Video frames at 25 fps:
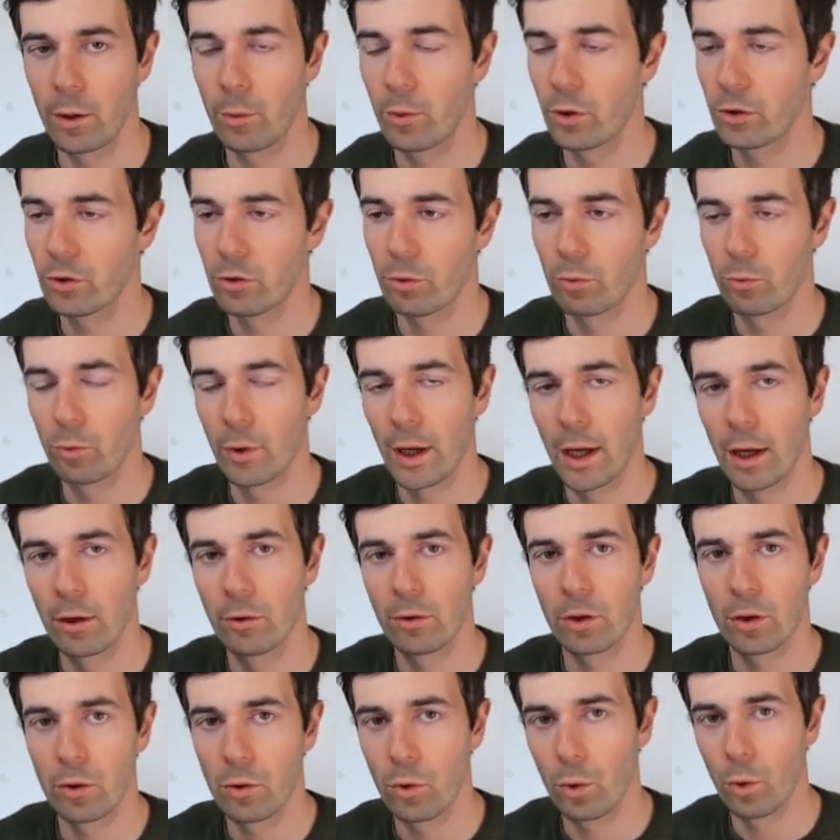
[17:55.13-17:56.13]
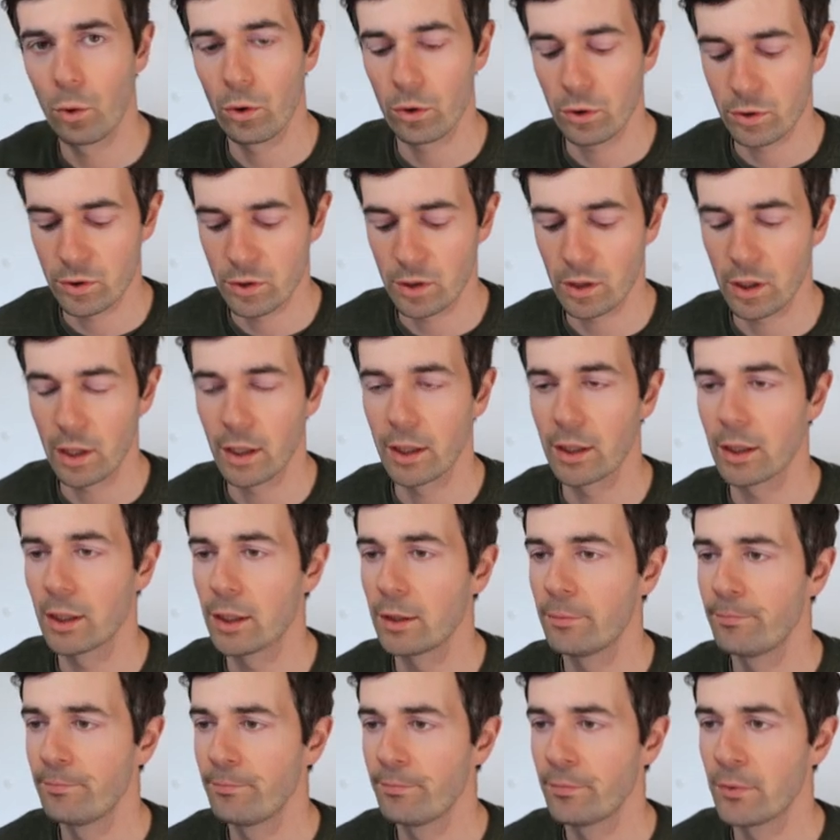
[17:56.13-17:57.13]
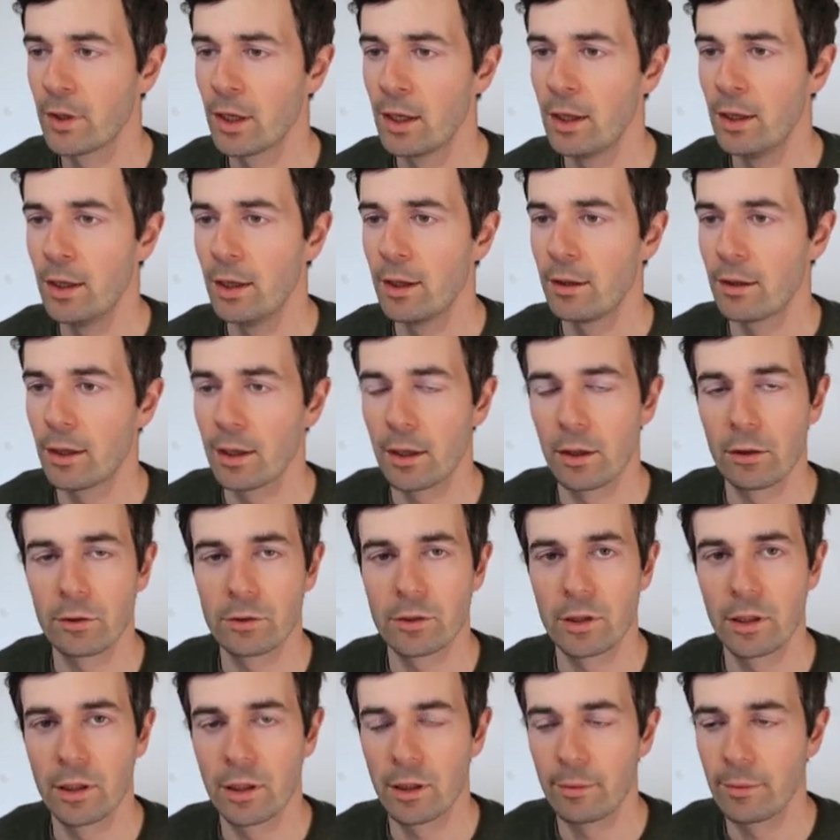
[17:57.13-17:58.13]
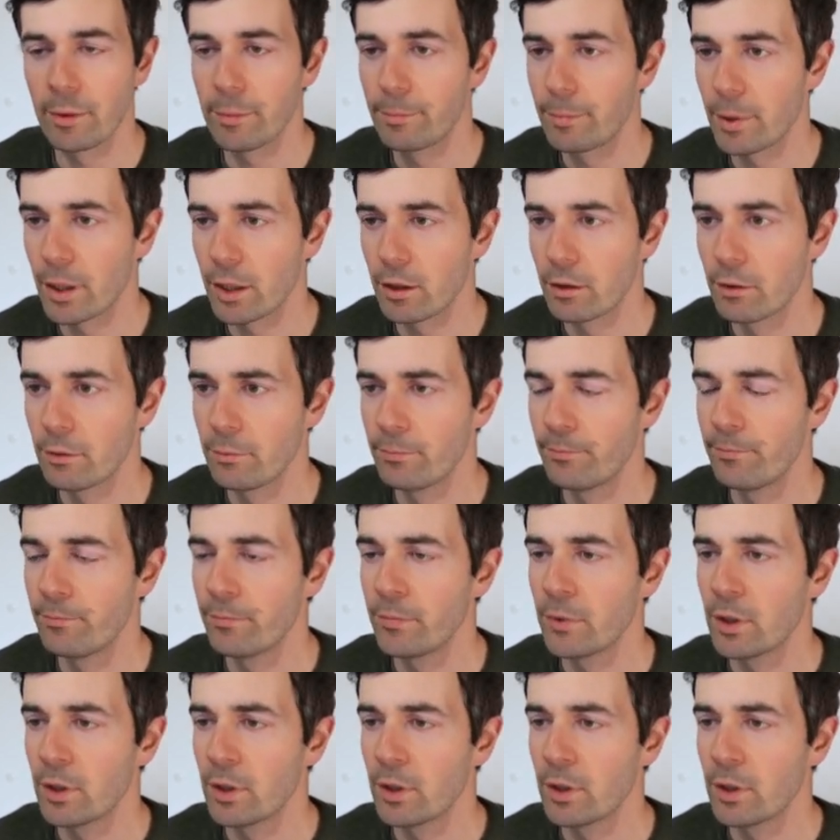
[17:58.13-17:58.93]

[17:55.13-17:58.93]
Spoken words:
I want to round the corner slightly. I think it looks a little bit better.